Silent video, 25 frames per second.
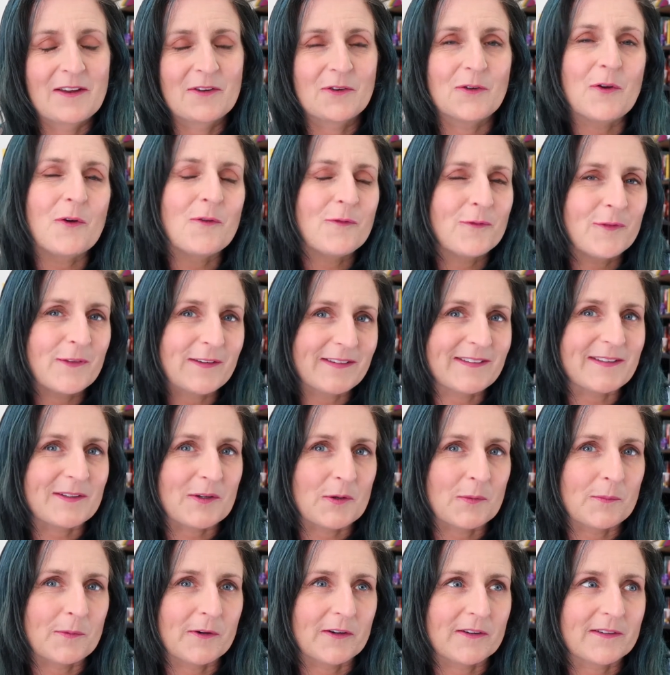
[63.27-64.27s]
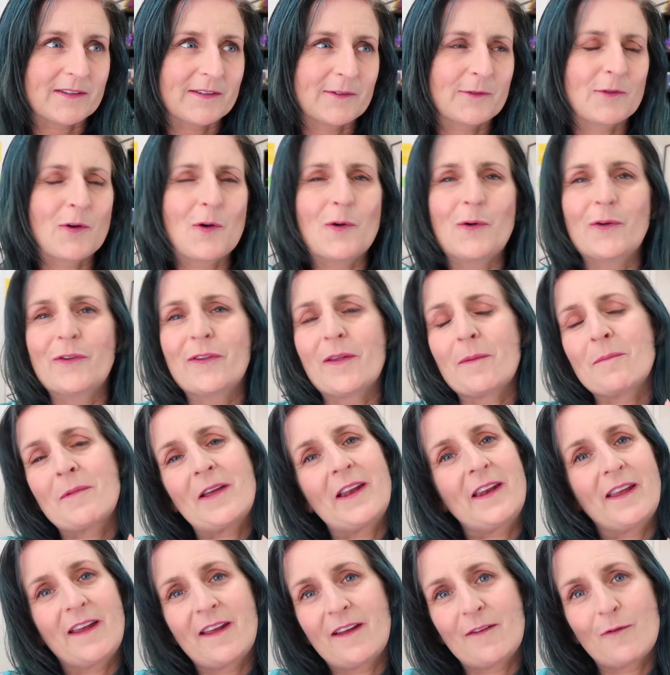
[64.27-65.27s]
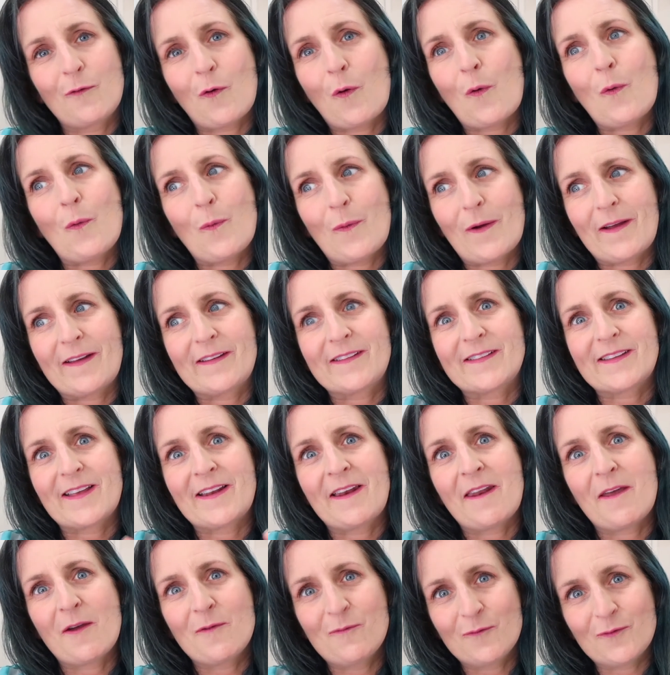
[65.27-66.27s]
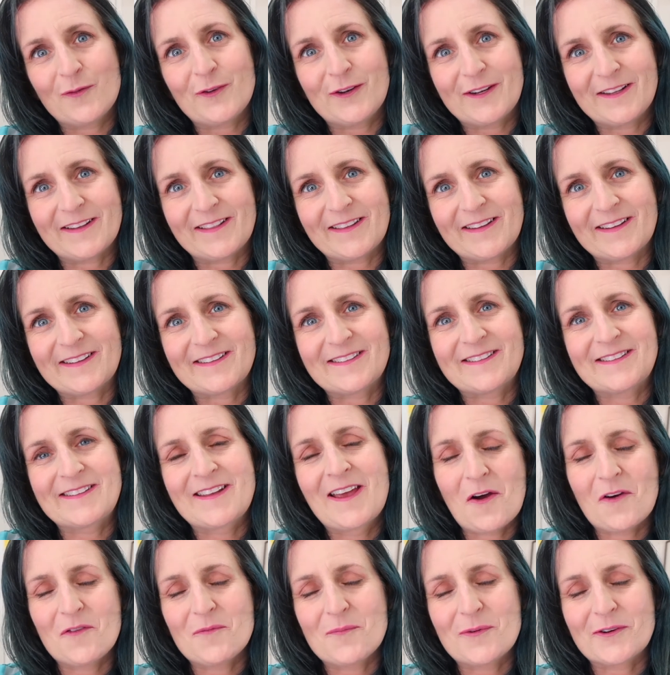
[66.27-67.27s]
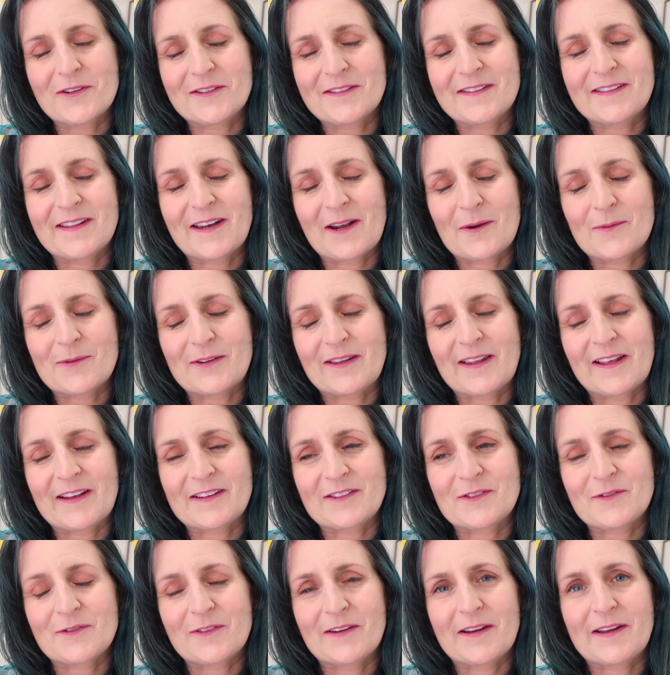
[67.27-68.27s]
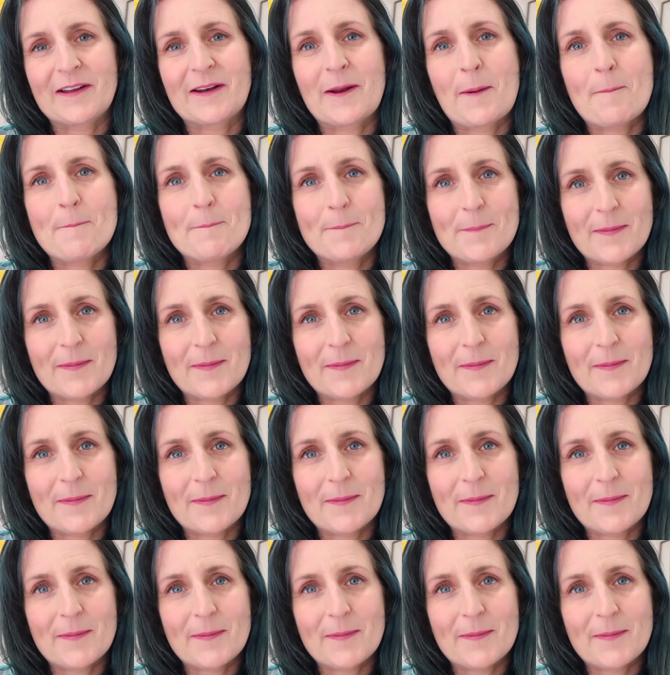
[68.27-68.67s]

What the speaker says: No physical books. Of course I'm going to have always an infinite list of books that I would like to read.